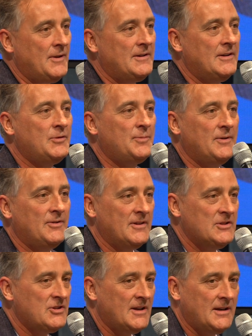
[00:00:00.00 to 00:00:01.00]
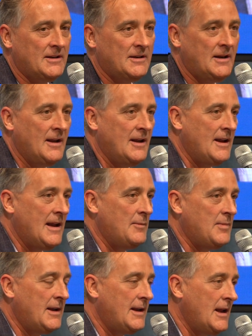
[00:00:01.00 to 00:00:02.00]
the disposition, and
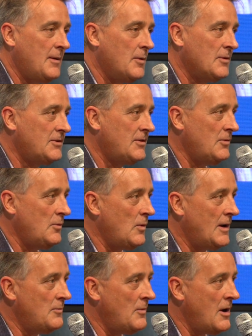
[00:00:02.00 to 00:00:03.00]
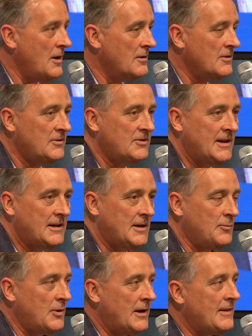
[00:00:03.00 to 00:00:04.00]
being able to run models that
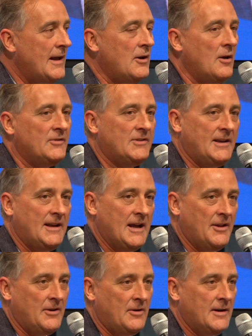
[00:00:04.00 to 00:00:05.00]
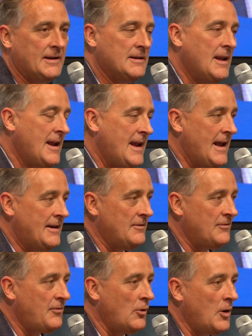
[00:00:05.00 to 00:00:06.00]
can bring that all together and
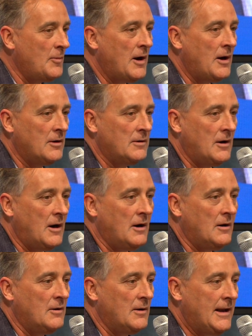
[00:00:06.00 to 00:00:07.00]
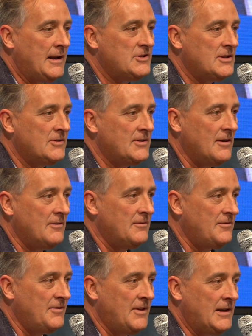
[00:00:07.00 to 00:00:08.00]
inform our agents of
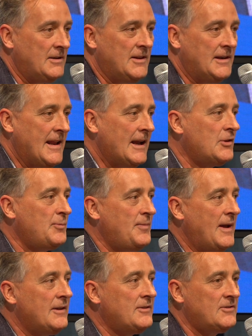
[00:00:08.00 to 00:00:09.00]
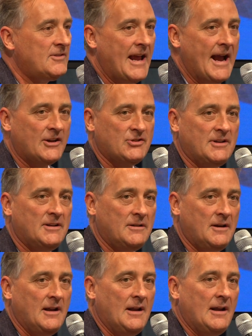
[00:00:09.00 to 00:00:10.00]
the next best
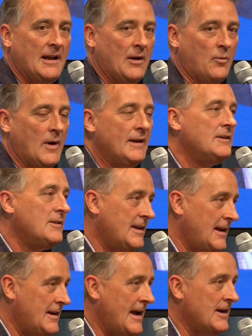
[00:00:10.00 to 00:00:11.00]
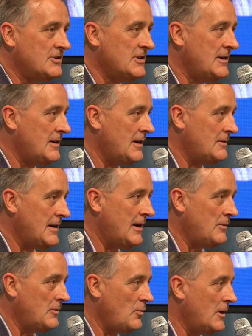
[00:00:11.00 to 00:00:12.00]
action and when to take action,
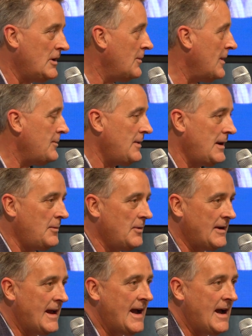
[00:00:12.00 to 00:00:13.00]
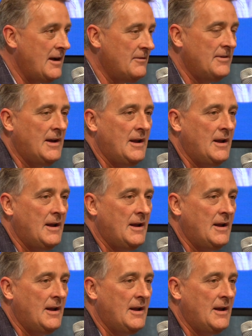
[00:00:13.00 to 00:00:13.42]
and where you might be able to have